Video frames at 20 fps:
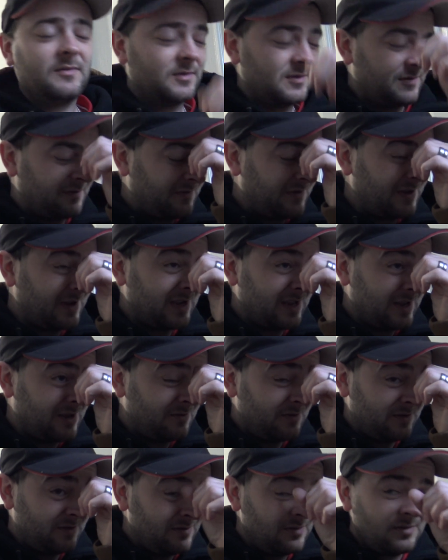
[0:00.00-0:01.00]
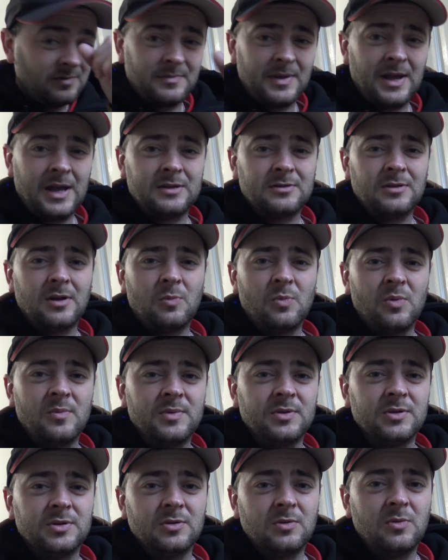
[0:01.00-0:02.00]
Like, fucking hell, you're like mad. You're like
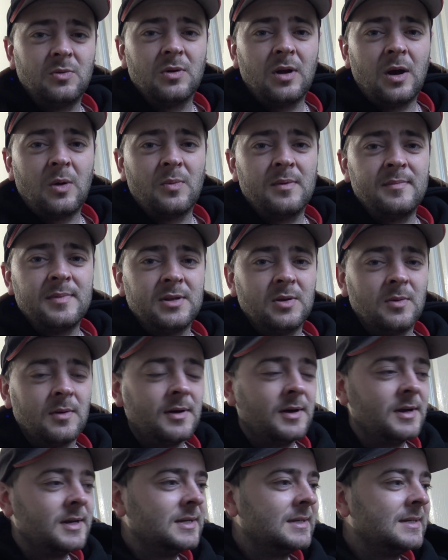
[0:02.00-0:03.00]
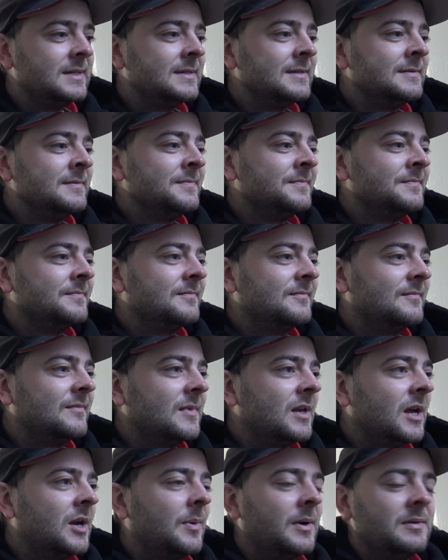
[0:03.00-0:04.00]
women. You're all like women, you are.
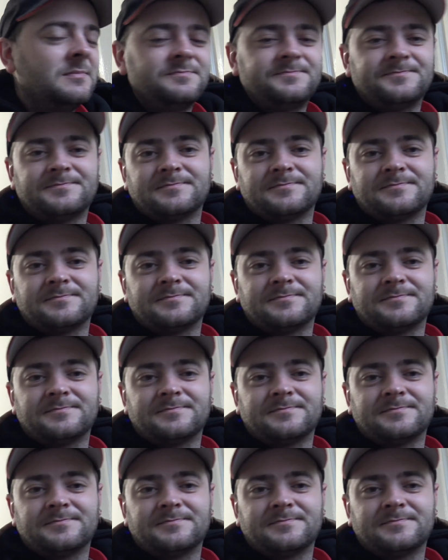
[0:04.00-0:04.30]
Anyway,